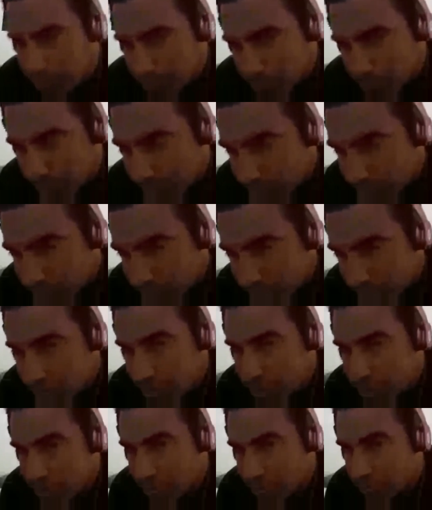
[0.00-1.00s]
persecute
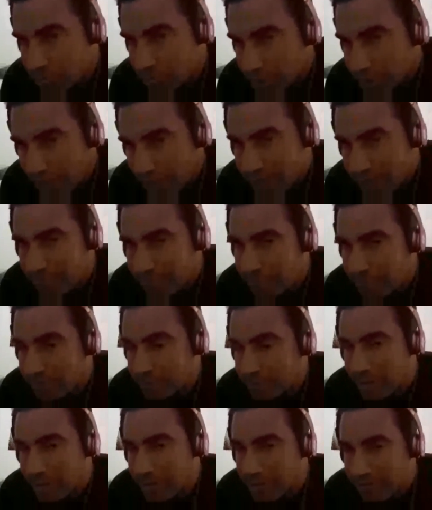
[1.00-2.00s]
his own client for
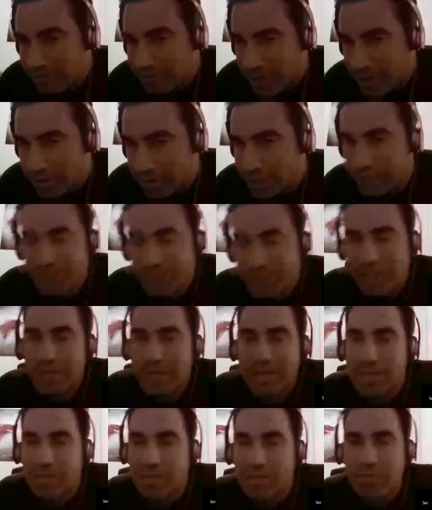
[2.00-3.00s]
Grand Theft Auto? Like, it
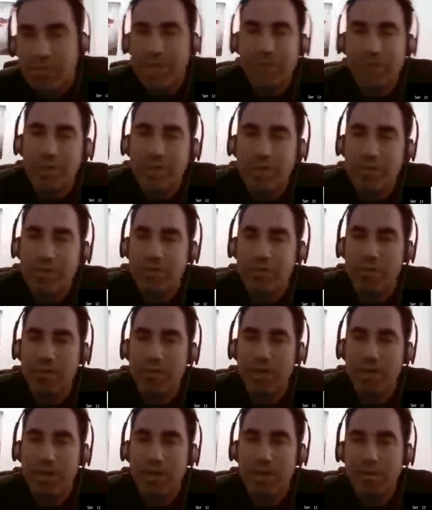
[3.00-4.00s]
doesn't make sense to
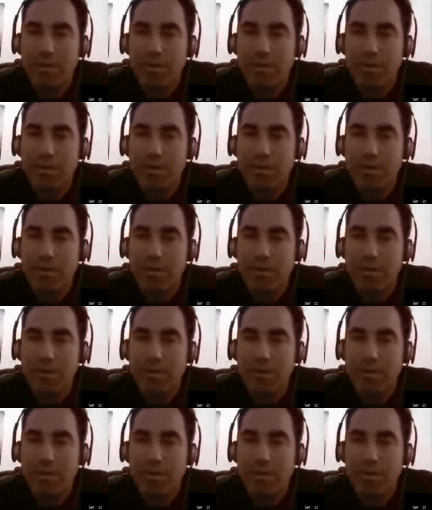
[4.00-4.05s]
me.